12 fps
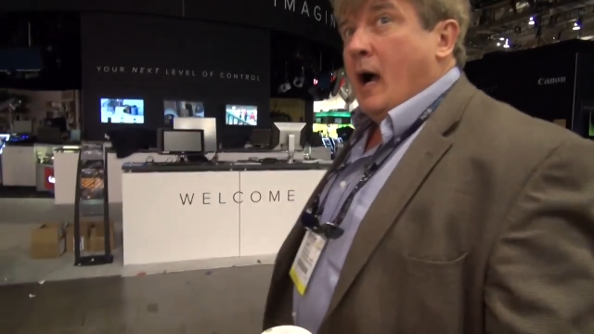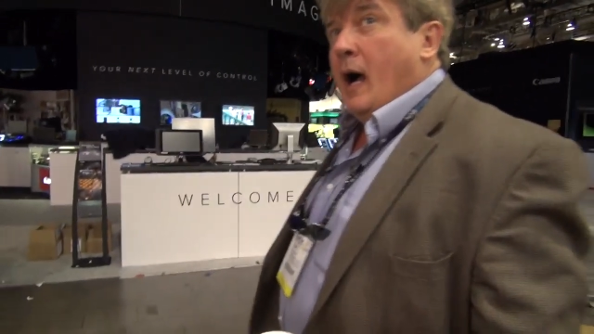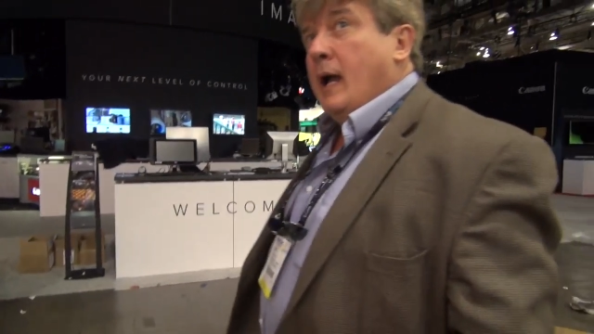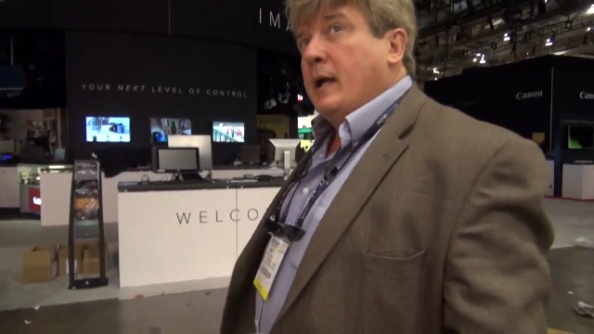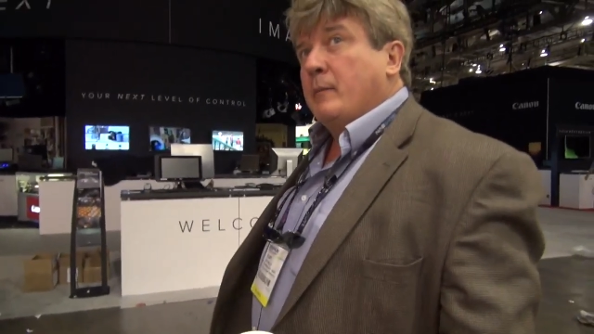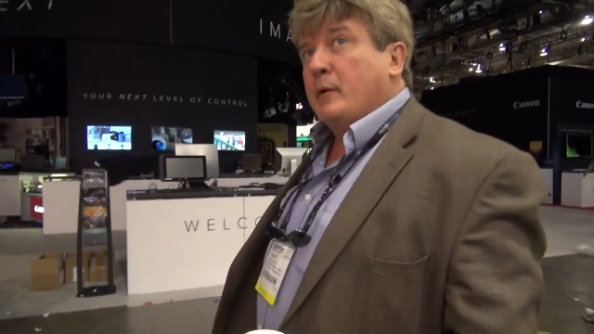
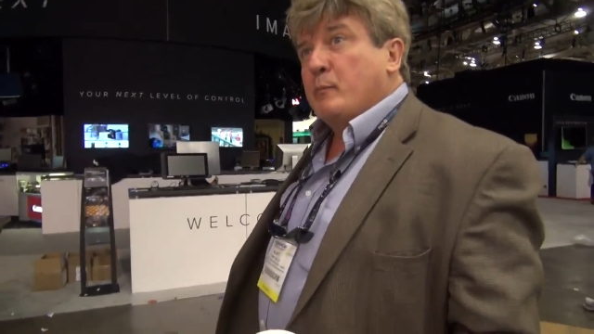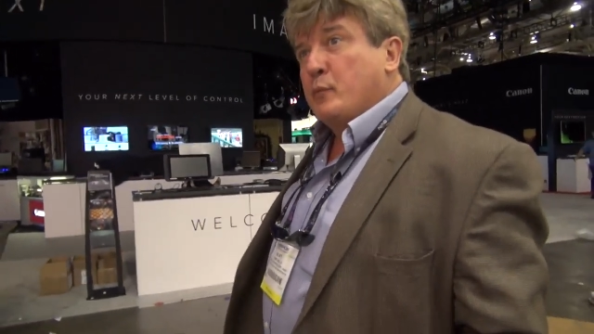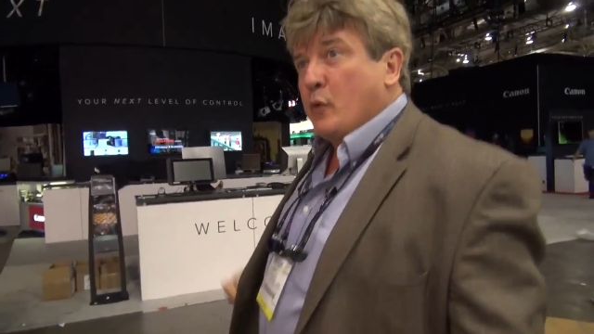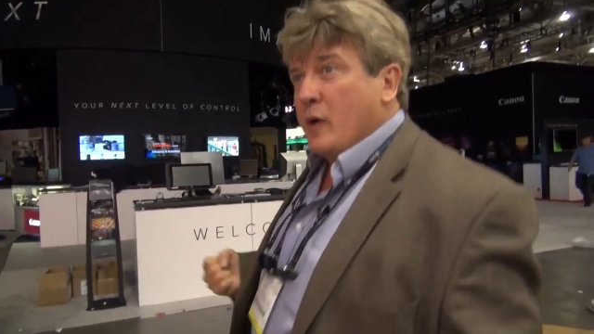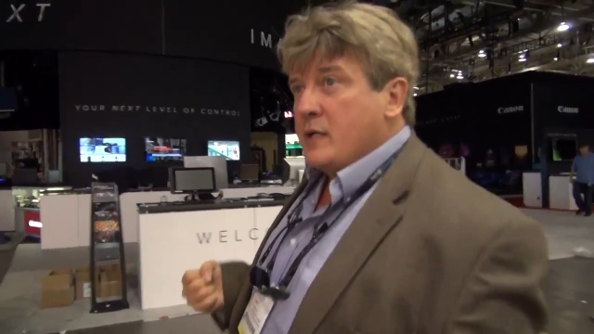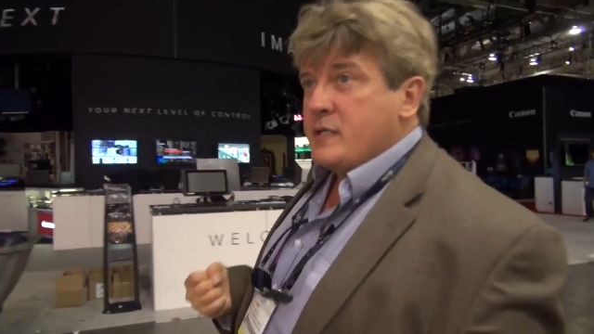I am
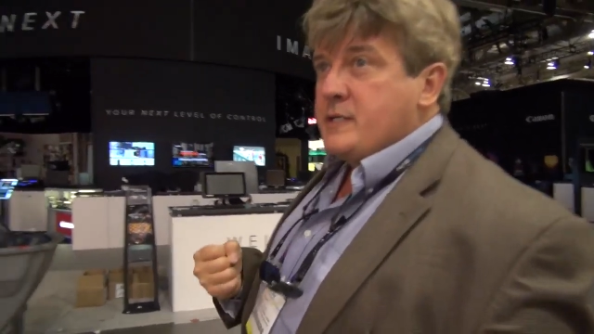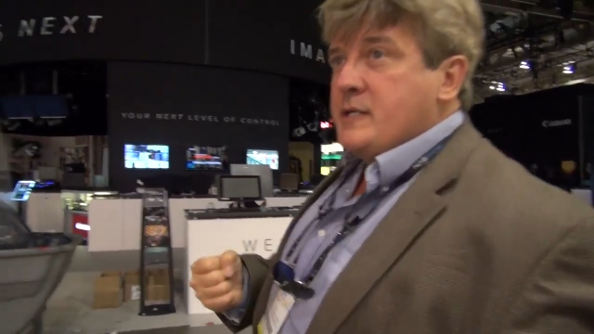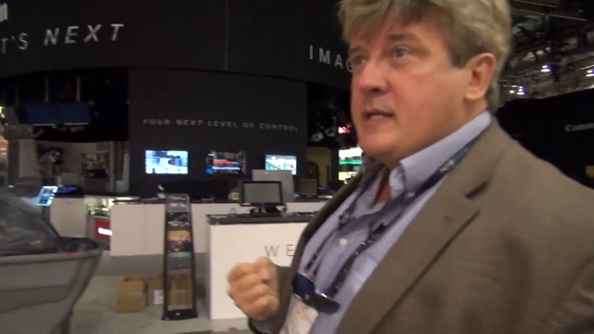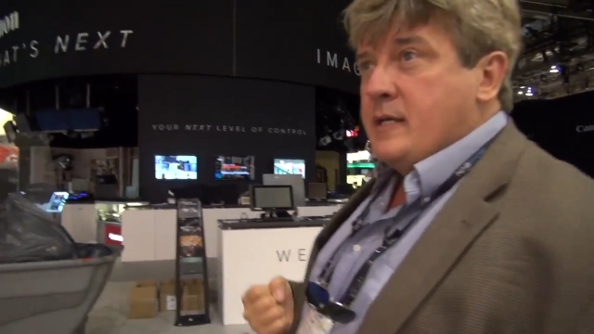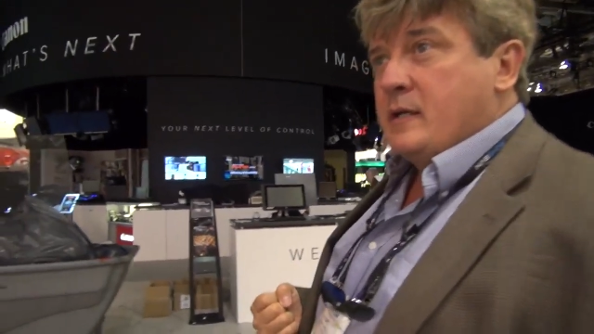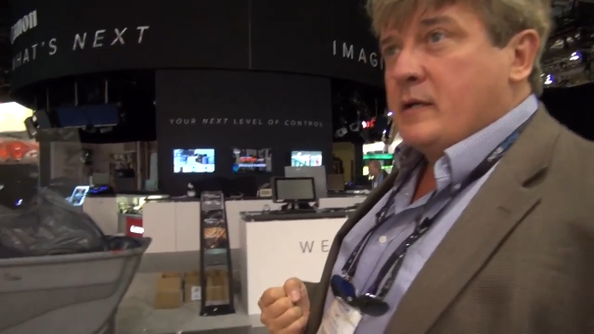impressed
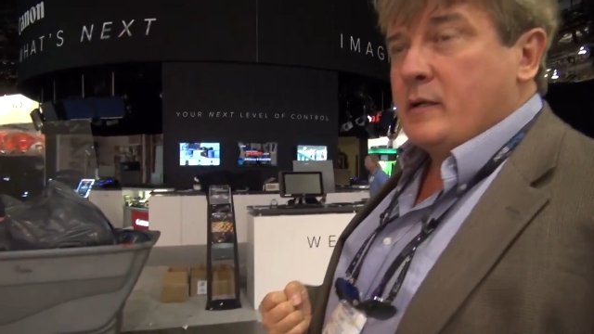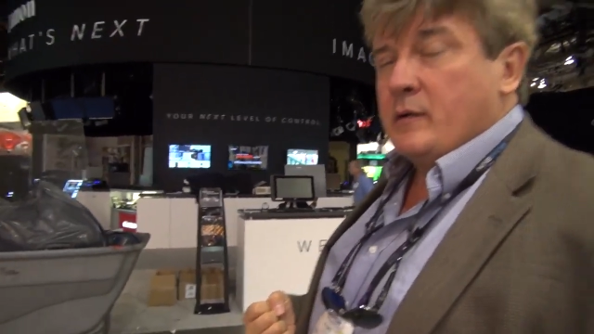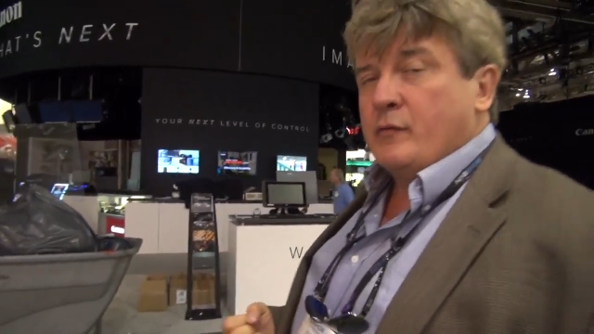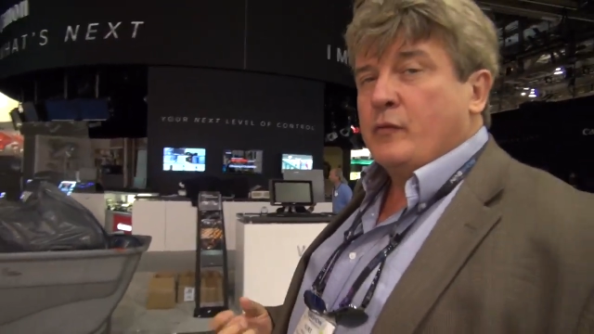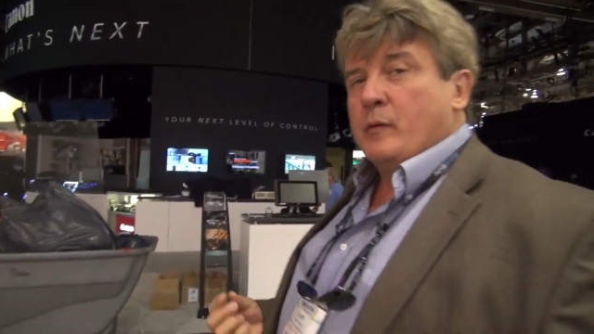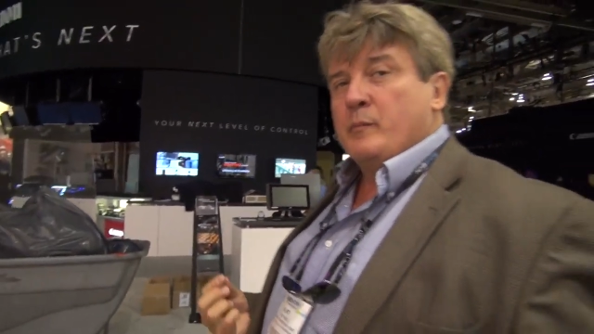to hear
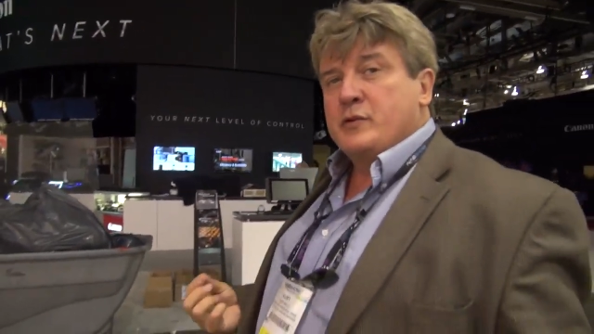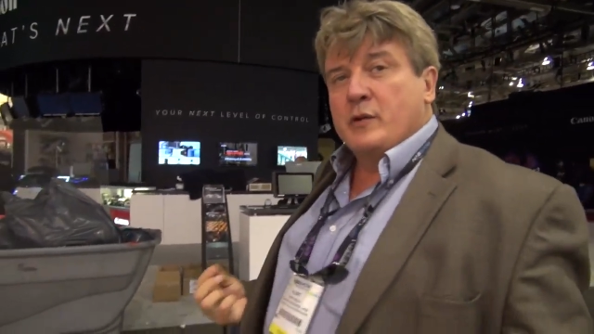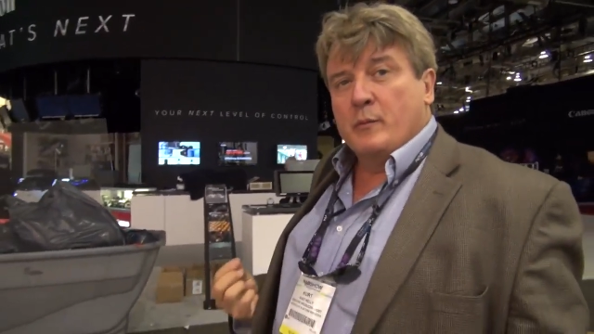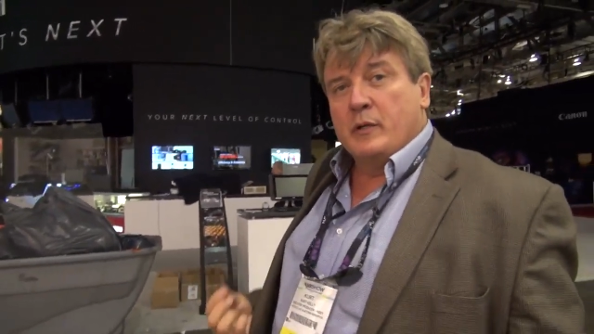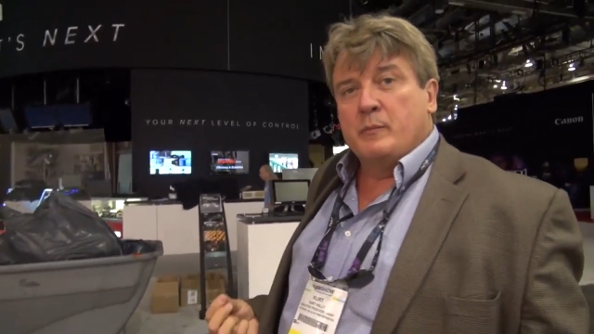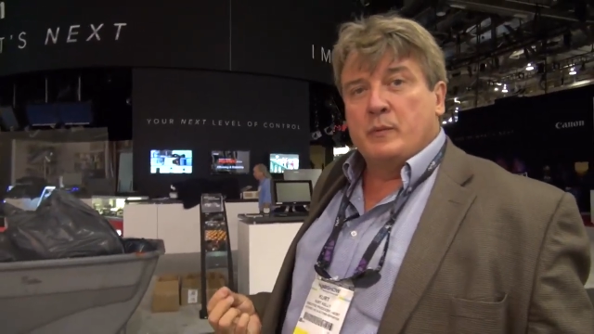from
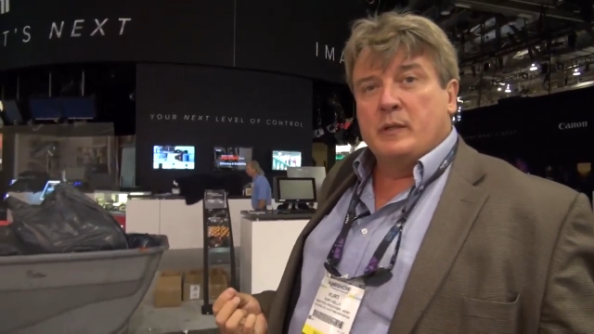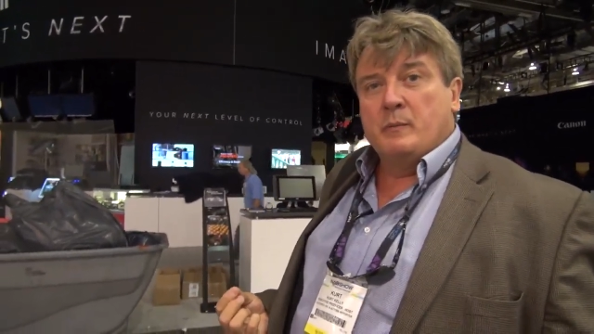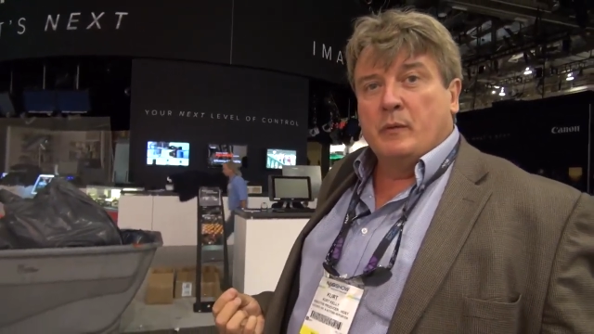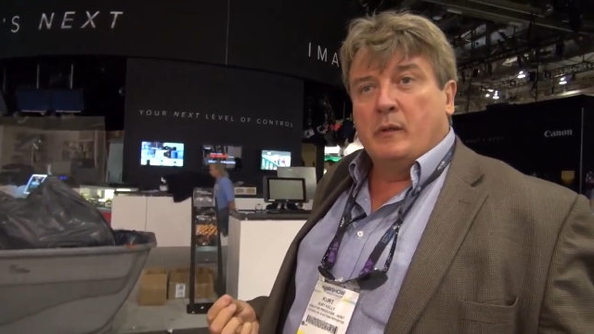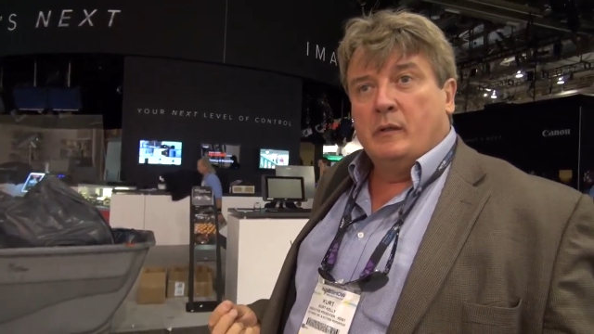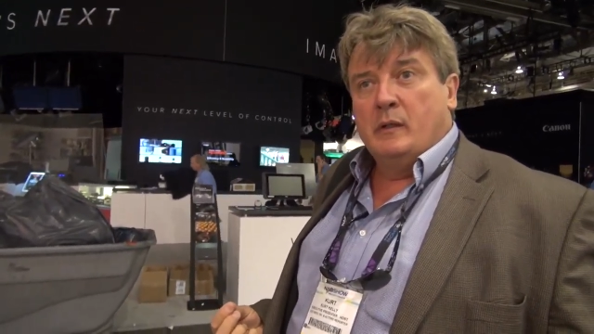so many
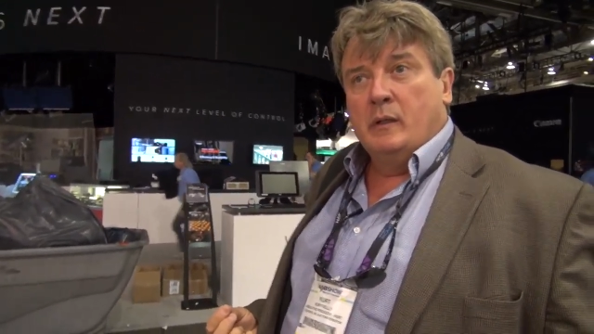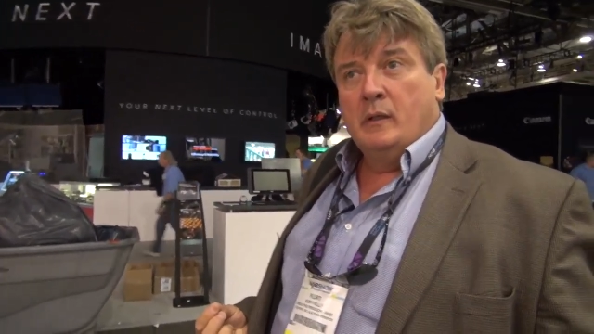people